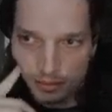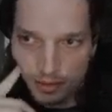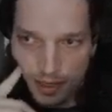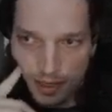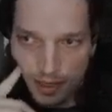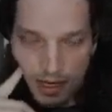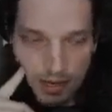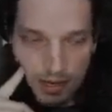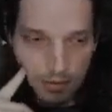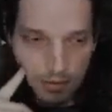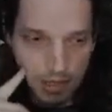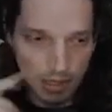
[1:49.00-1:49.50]

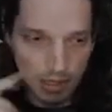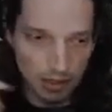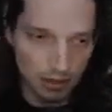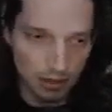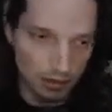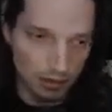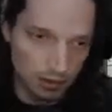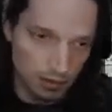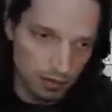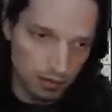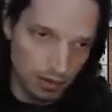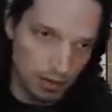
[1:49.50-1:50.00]

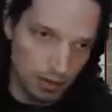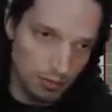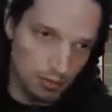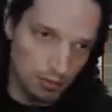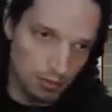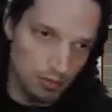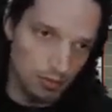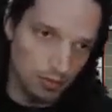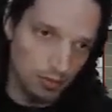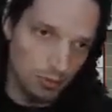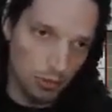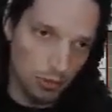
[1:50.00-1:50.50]
timing,
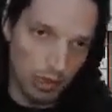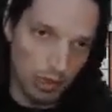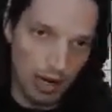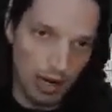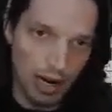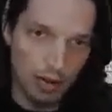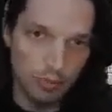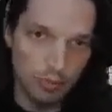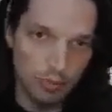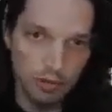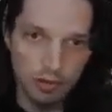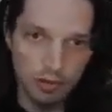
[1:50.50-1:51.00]
then
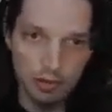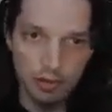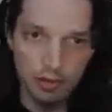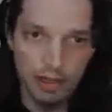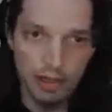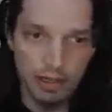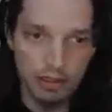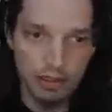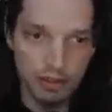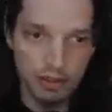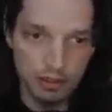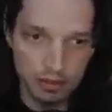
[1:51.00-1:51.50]
perhaps you'd
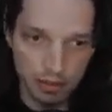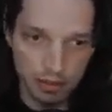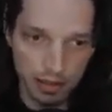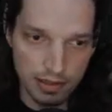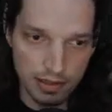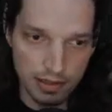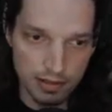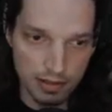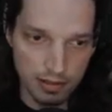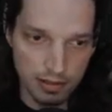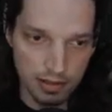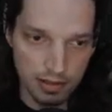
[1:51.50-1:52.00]
like to
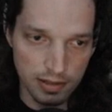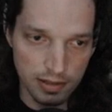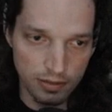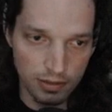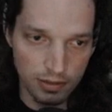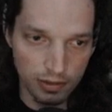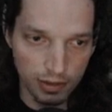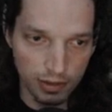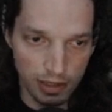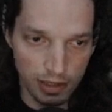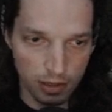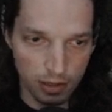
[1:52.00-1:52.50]
slice this
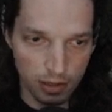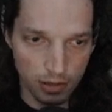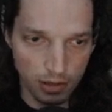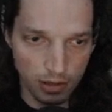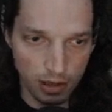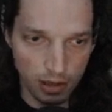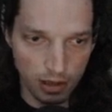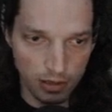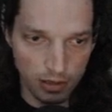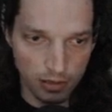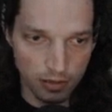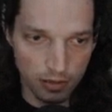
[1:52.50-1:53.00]
evenly
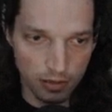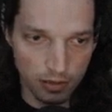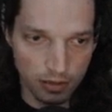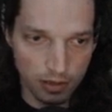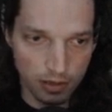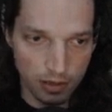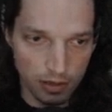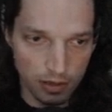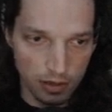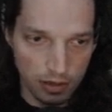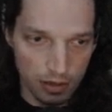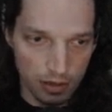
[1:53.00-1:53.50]
across
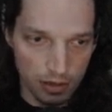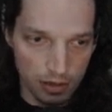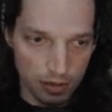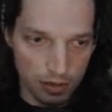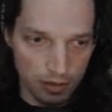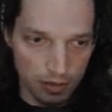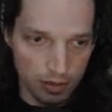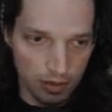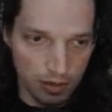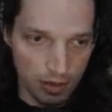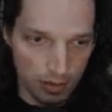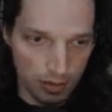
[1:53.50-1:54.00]

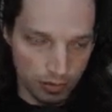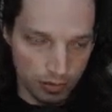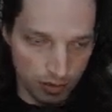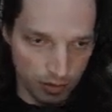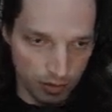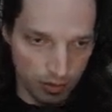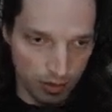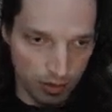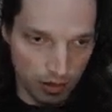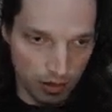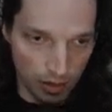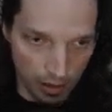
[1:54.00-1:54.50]
a
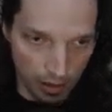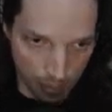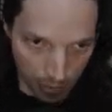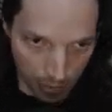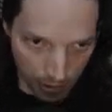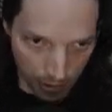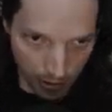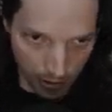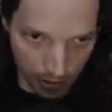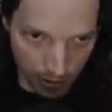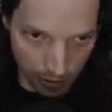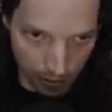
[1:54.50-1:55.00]
certain
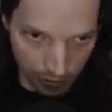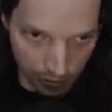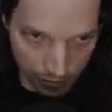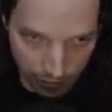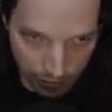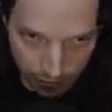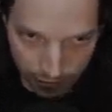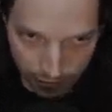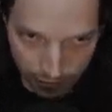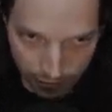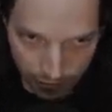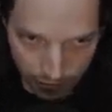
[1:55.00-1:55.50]
number
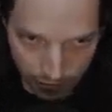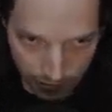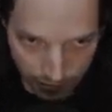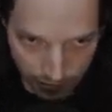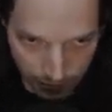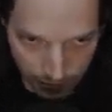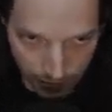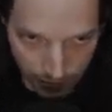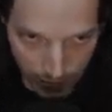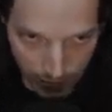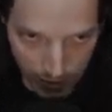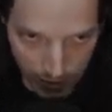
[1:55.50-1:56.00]
of,
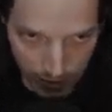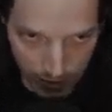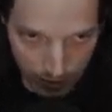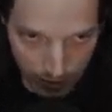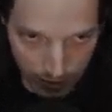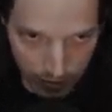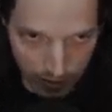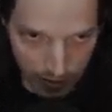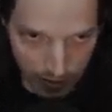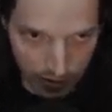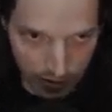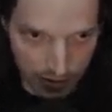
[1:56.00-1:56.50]
you
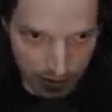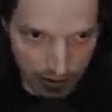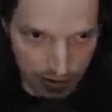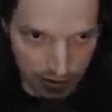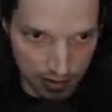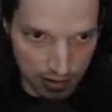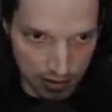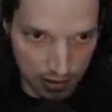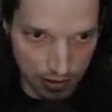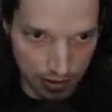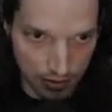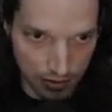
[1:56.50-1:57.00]
know,
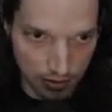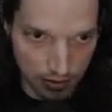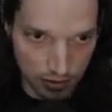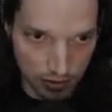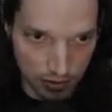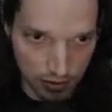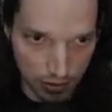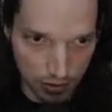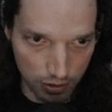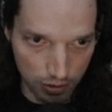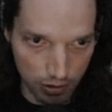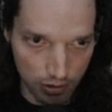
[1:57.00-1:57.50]
16th notes.
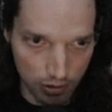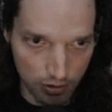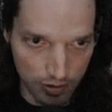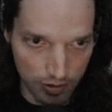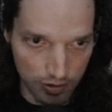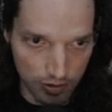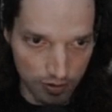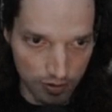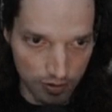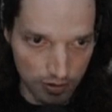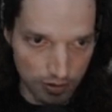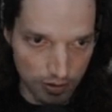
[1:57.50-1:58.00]
So we'll go
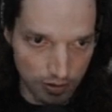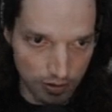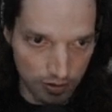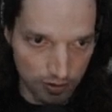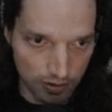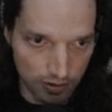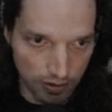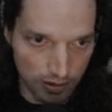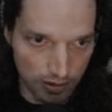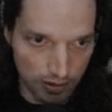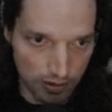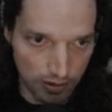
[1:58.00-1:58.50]
with
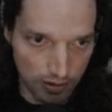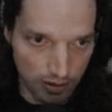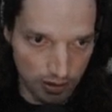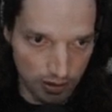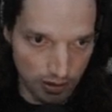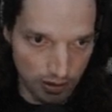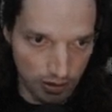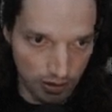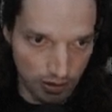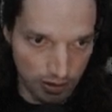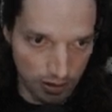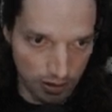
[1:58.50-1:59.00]

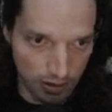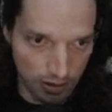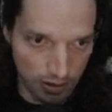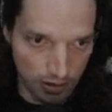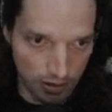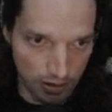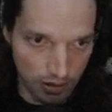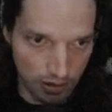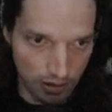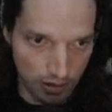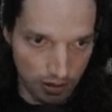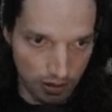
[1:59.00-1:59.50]
16.
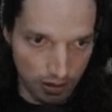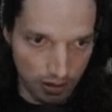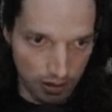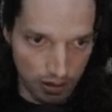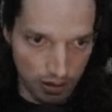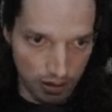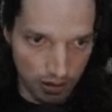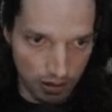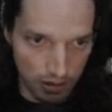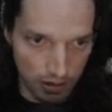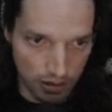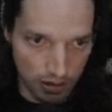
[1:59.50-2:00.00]

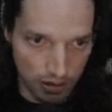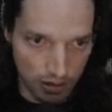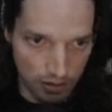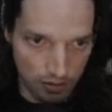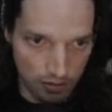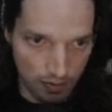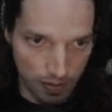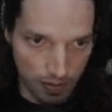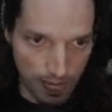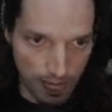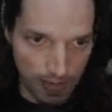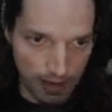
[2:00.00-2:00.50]

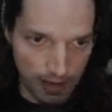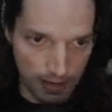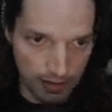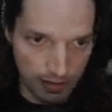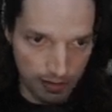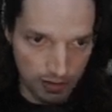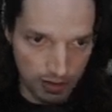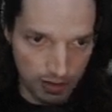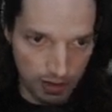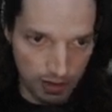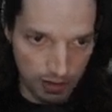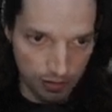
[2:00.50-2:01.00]
And
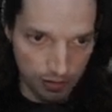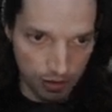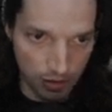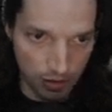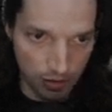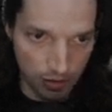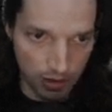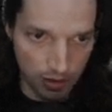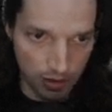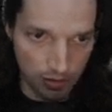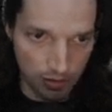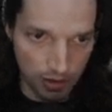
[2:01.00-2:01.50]
instead of
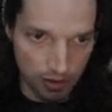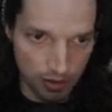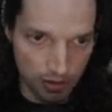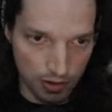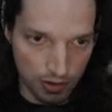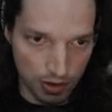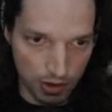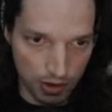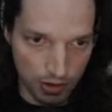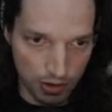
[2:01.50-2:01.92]
going with